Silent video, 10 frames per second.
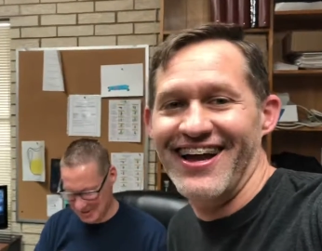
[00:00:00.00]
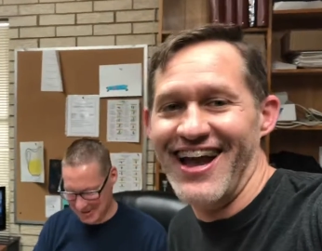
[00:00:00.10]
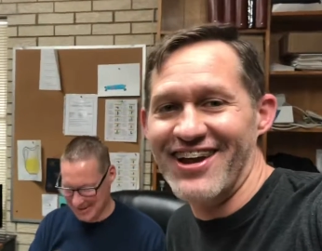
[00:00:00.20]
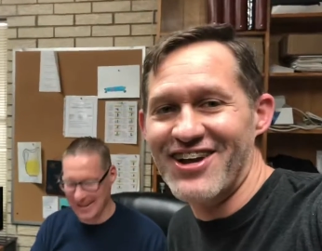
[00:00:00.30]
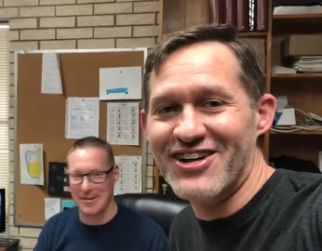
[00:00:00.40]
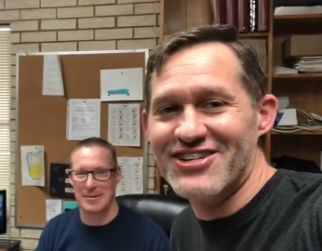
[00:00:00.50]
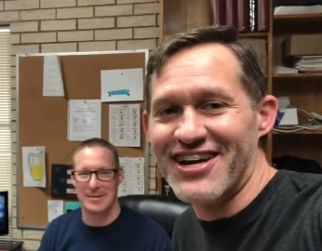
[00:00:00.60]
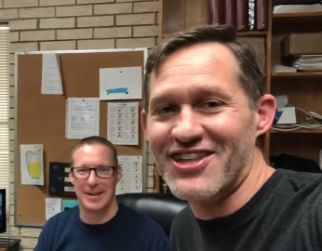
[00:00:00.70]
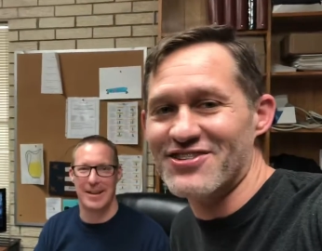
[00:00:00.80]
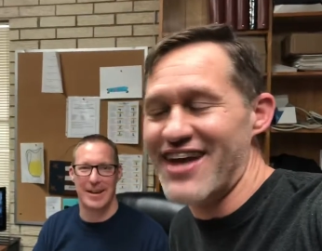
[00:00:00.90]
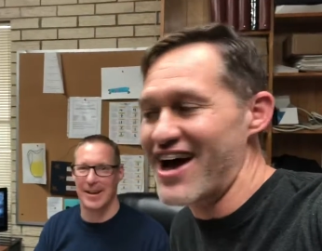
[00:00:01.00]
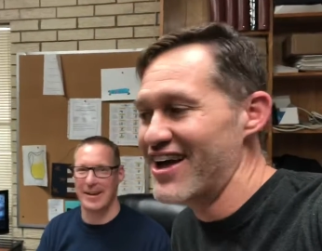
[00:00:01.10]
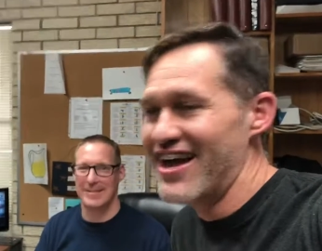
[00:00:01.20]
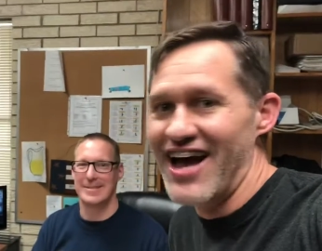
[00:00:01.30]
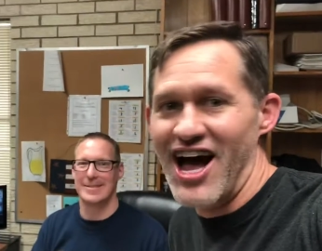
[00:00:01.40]
Speaker 1: Yeah, you go check those
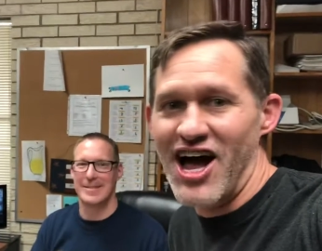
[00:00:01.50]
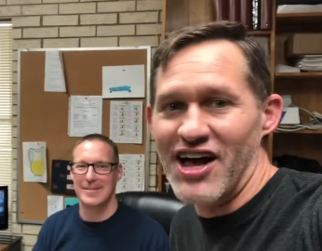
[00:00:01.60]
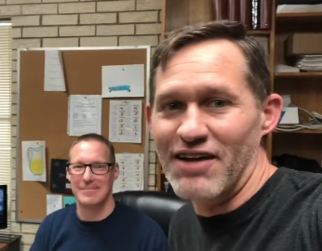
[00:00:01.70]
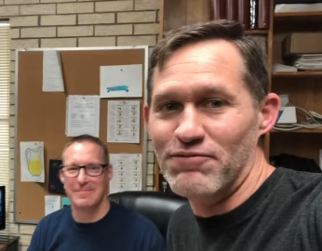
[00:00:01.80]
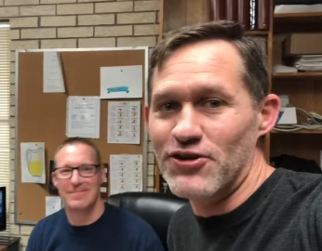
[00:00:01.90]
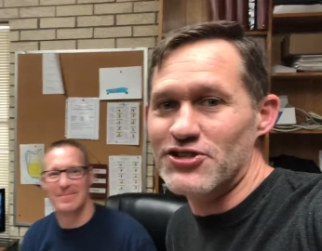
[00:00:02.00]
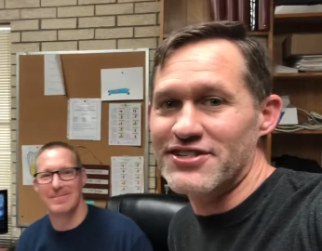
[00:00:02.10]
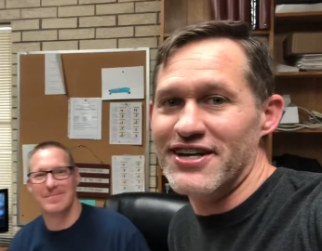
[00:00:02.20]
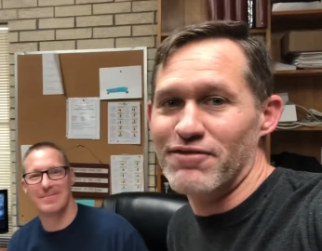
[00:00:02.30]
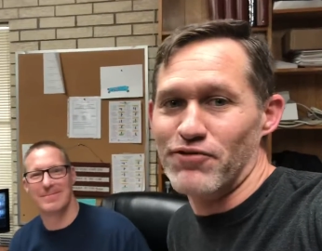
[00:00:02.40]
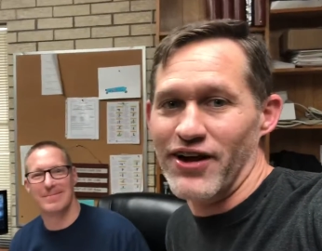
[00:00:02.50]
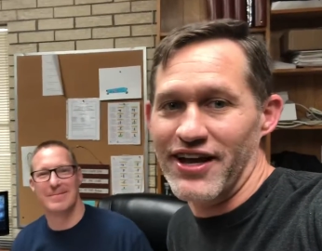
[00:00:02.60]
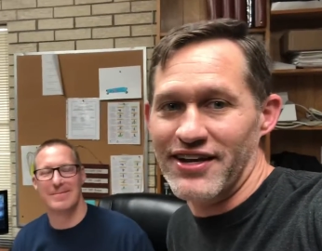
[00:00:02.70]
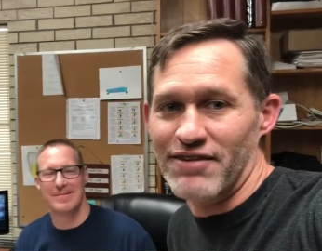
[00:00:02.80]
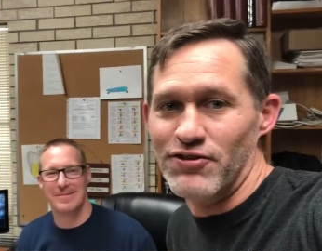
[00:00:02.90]
out. Uh, if you just need a
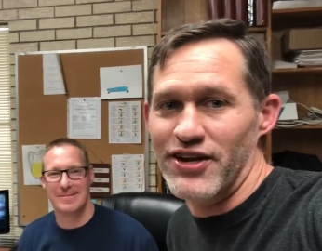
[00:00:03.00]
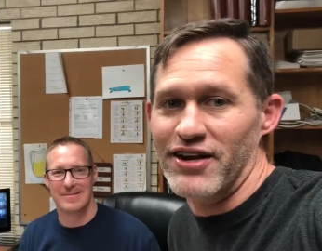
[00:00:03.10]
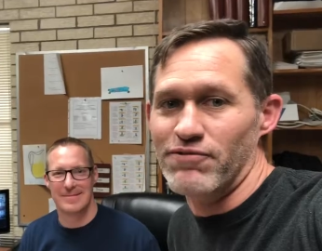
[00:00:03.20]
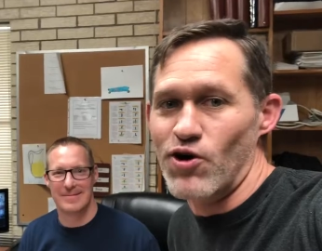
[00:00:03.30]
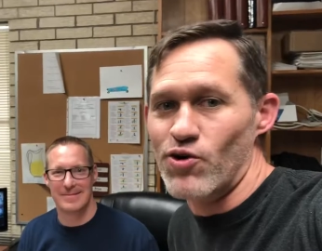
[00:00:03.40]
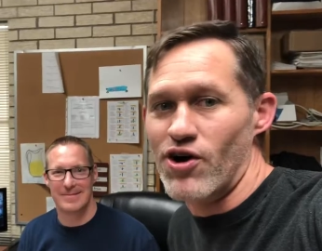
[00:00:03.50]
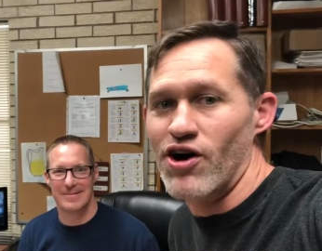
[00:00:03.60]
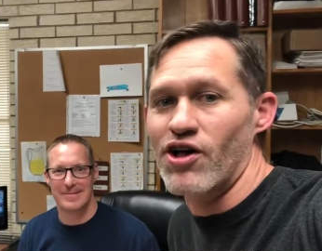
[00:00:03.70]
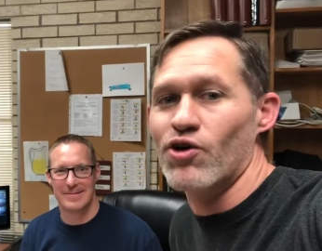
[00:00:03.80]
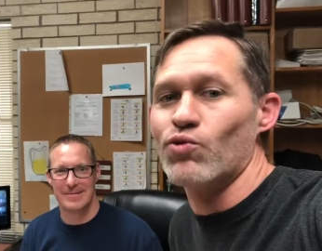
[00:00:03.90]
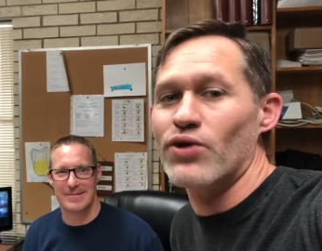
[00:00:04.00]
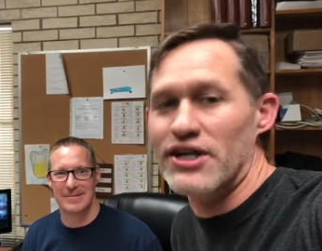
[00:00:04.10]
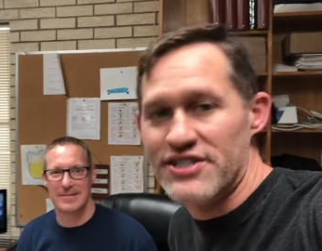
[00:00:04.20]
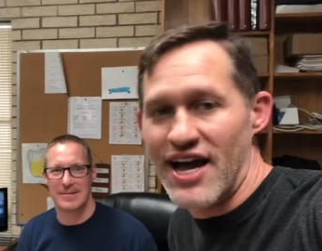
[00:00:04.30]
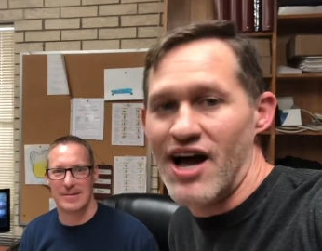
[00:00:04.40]
friend, if you need a phone call,
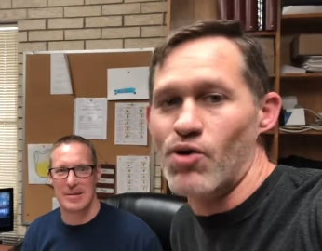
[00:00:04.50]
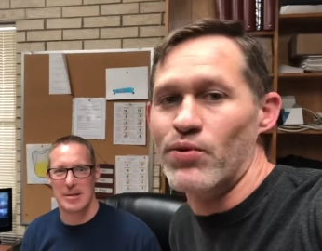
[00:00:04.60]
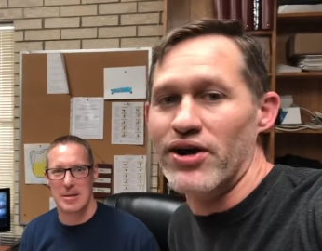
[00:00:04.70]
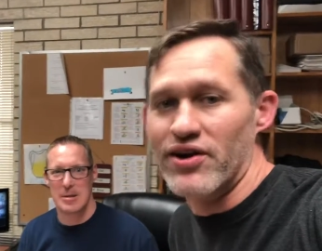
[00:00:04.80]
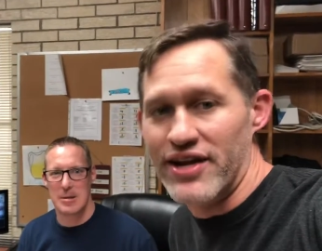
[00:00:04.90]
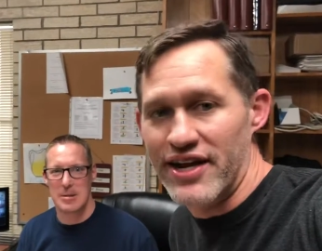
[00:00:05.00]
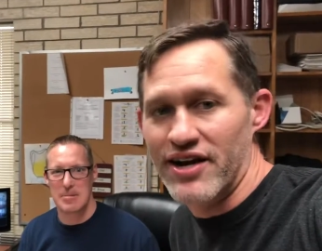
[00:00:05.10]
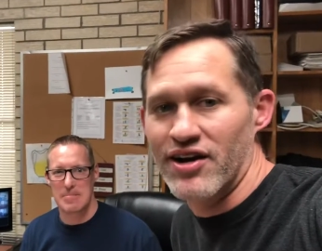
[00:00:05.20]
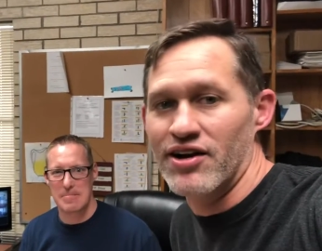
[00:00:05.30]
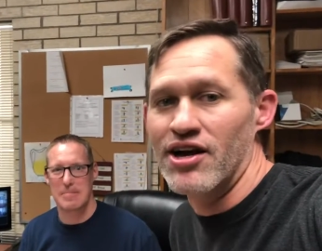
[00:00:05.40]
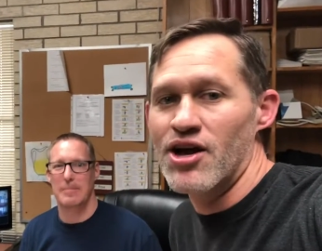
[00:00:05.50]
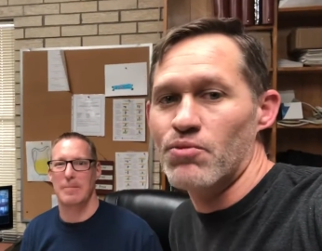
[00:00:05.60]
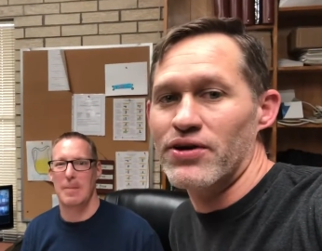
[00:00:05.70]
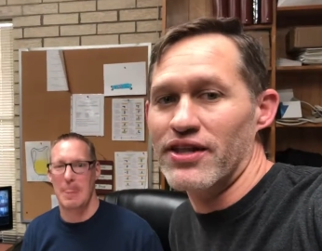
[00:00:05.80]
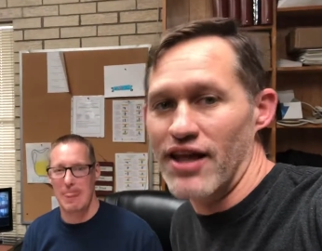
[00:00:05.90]
reach out. We are here.
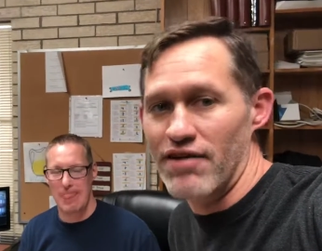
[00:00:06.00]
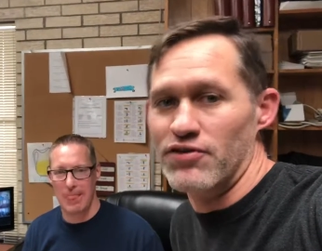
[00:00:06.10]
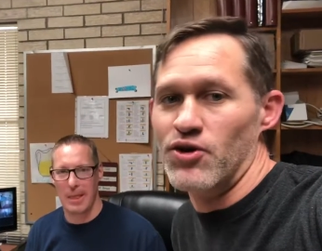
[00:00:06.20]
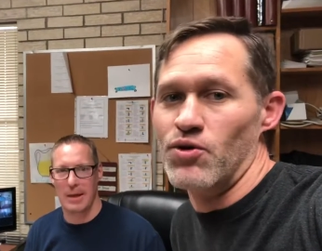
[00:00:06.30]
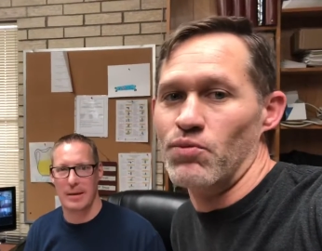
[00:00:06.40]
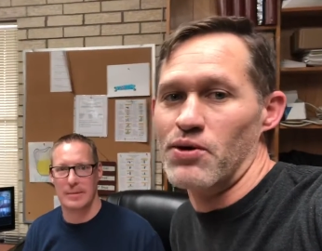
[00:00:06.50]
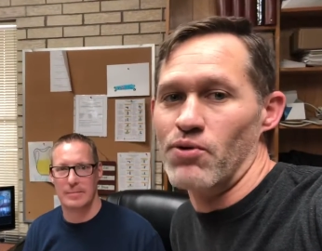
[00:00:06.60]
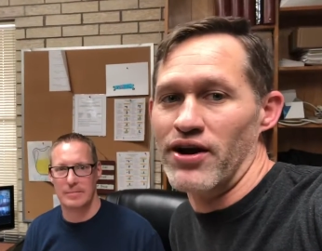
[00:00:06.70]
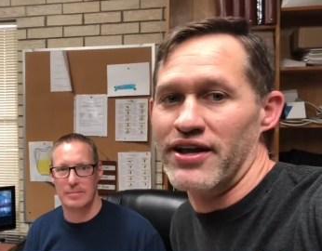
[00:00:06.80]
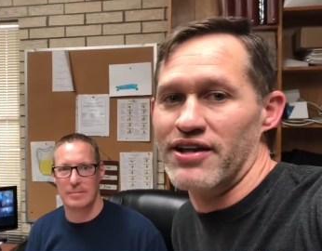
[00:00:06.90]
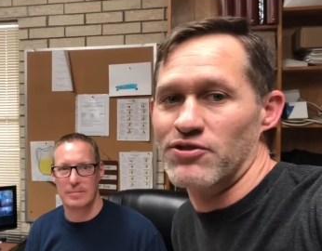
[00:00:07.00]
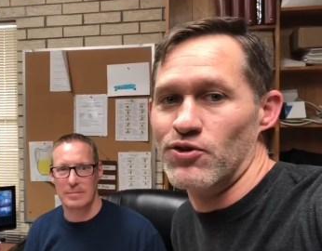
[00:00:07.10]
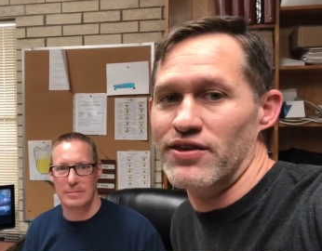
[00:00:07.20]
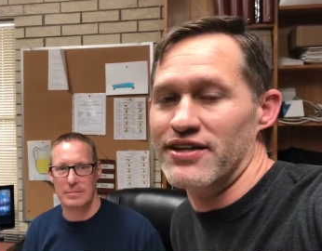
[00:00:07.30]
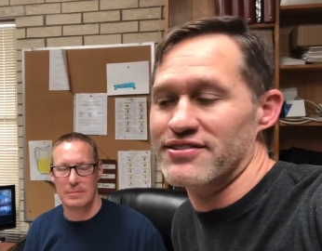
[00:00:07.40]
We love you. We want to get
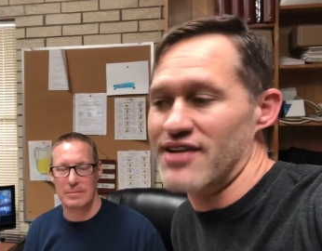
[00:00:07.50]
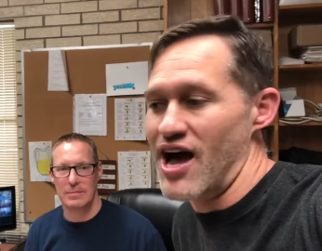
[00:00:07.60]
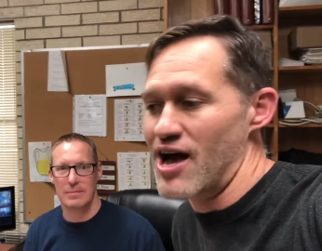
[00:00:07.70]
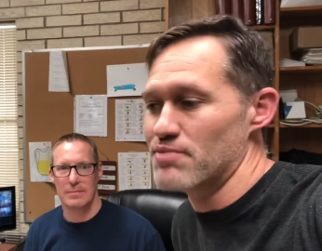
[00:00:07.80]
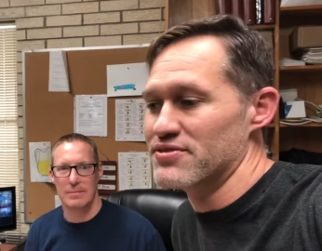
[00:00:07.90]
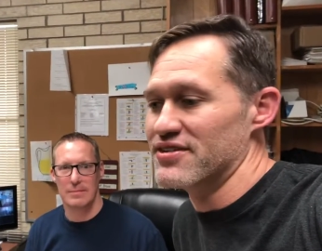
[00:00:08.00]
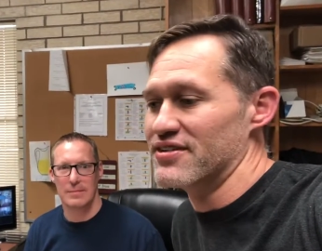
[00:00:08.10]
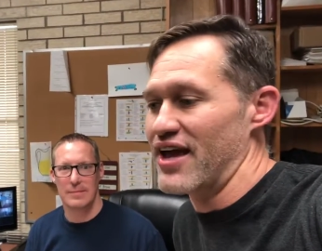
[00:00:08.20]
through these times and